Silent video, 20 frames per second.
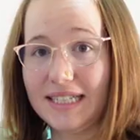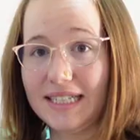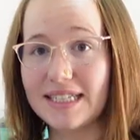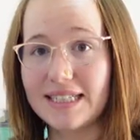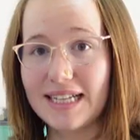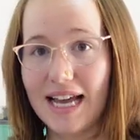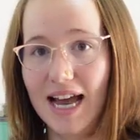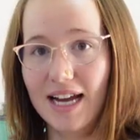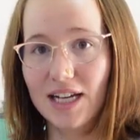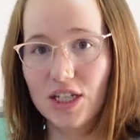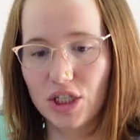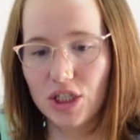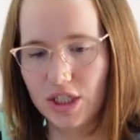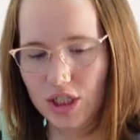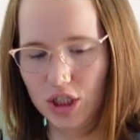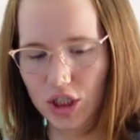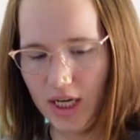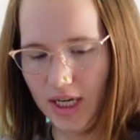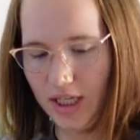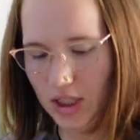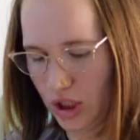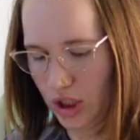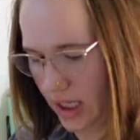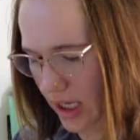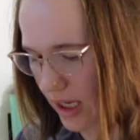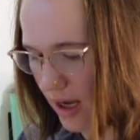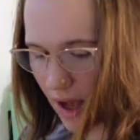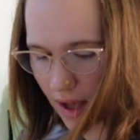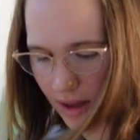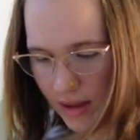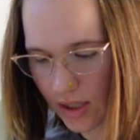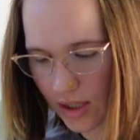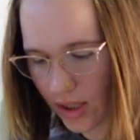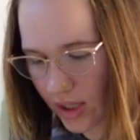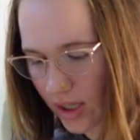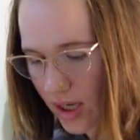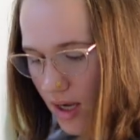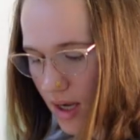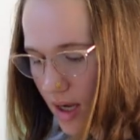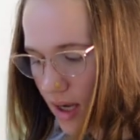This is actually changing
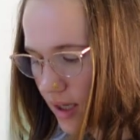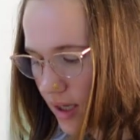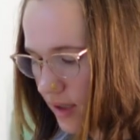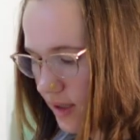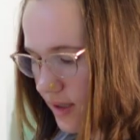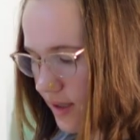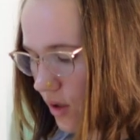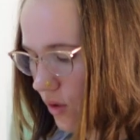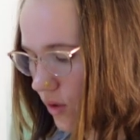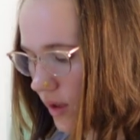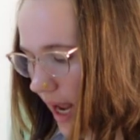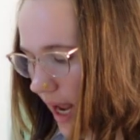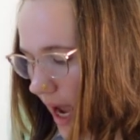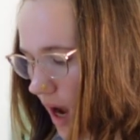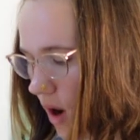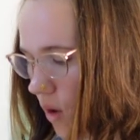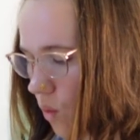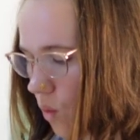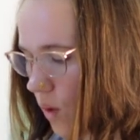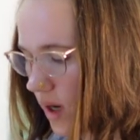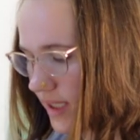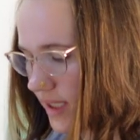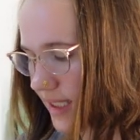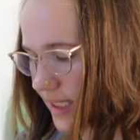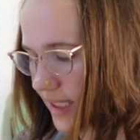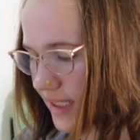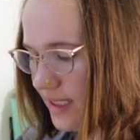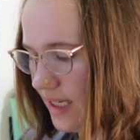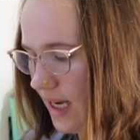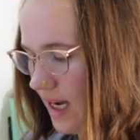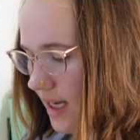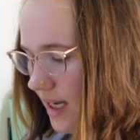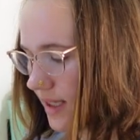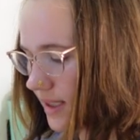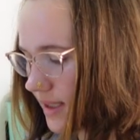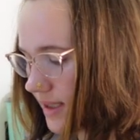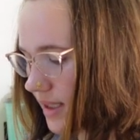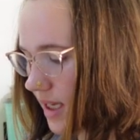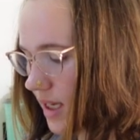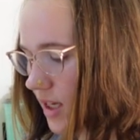color. So now once it
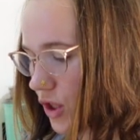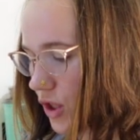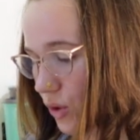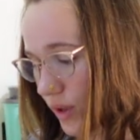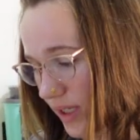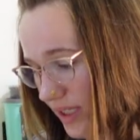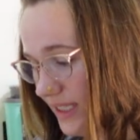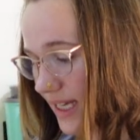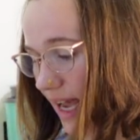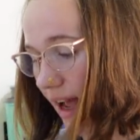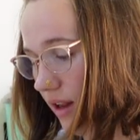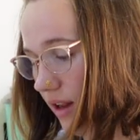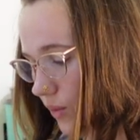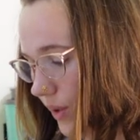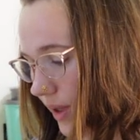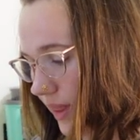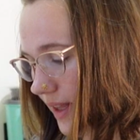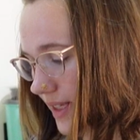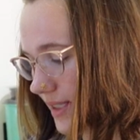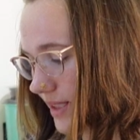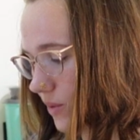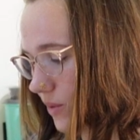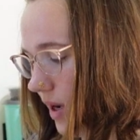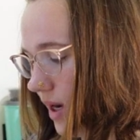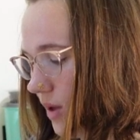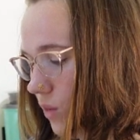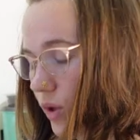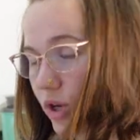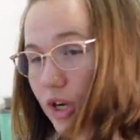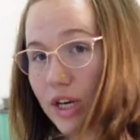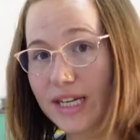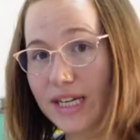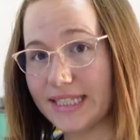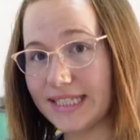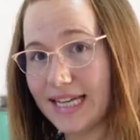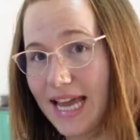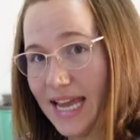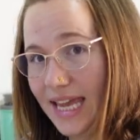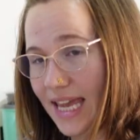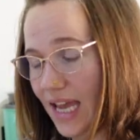does, you can tell with this one, we're gonna
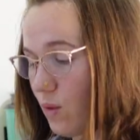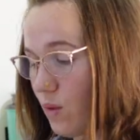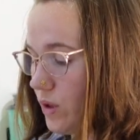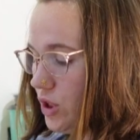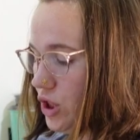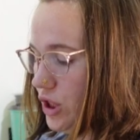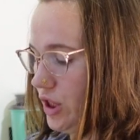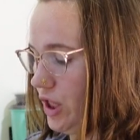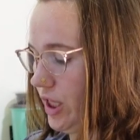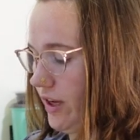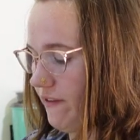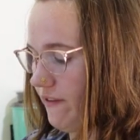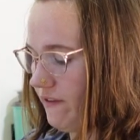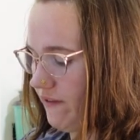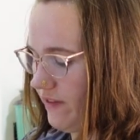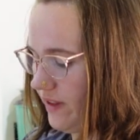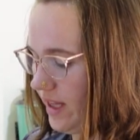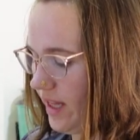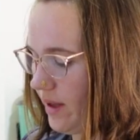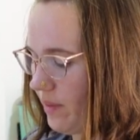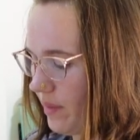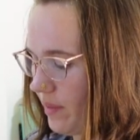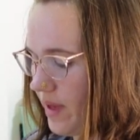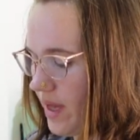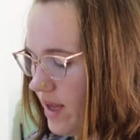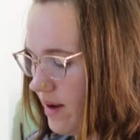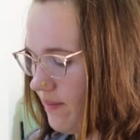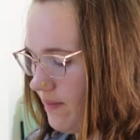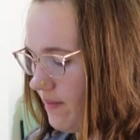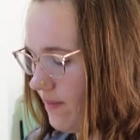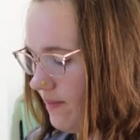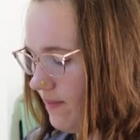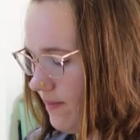take it and we're just gonna flip it.